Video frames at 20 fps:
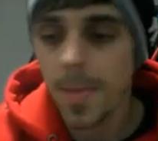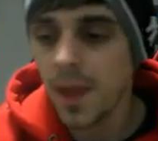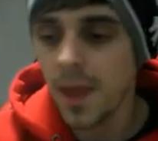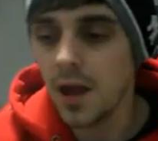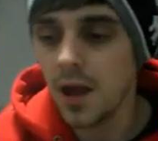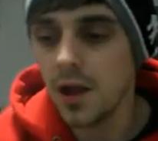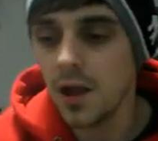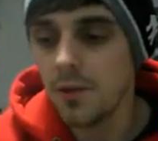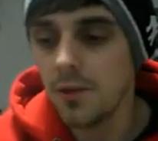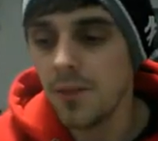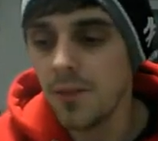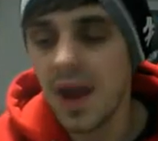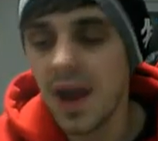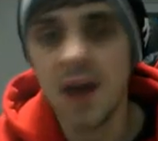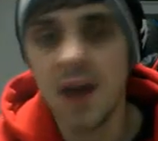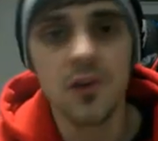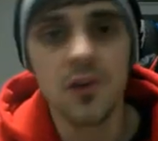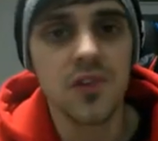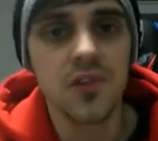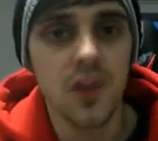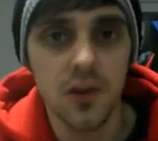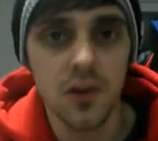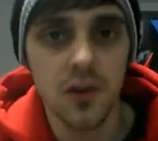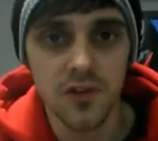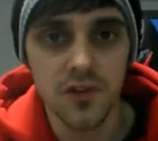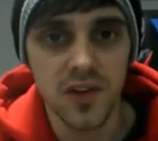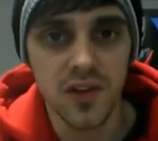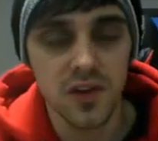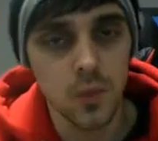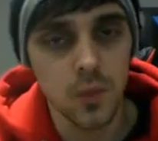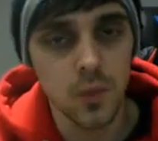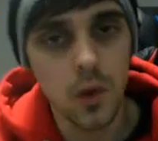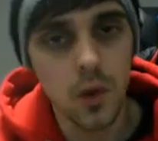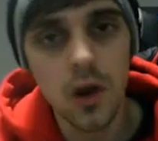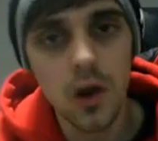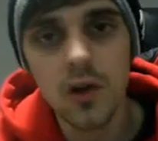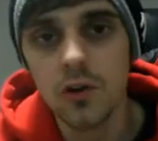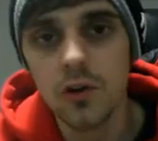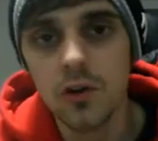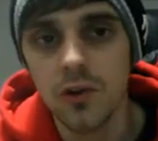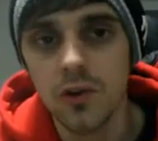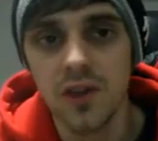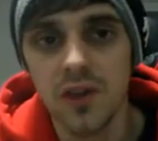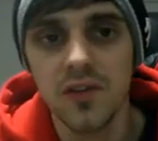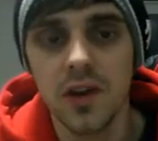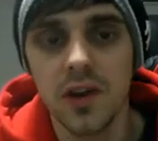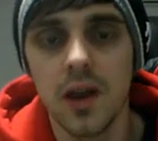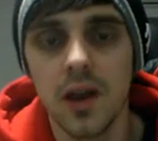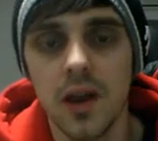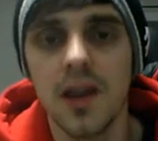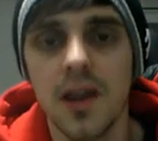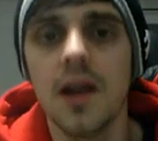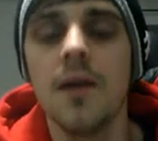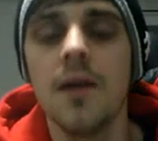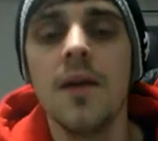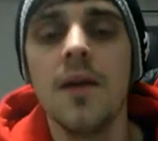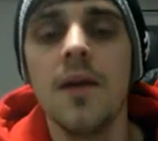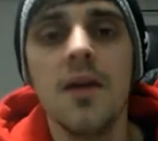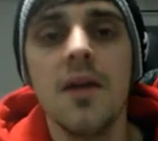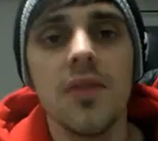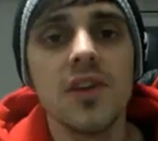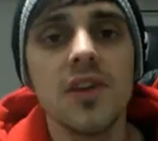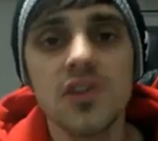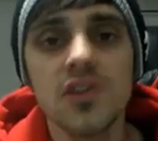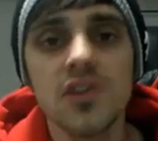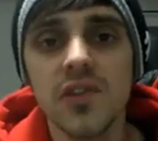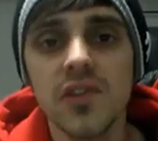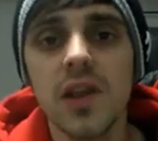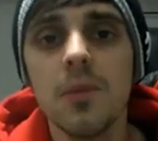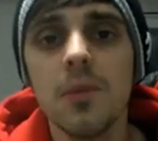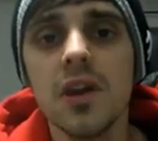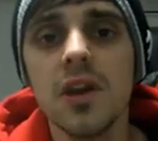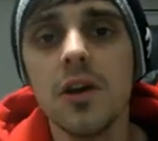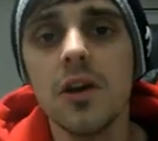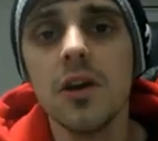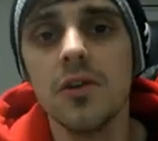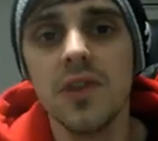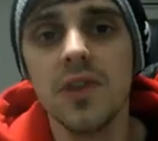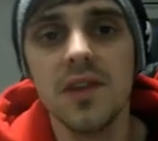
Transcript: how certain things work or anything like that, then just let me know.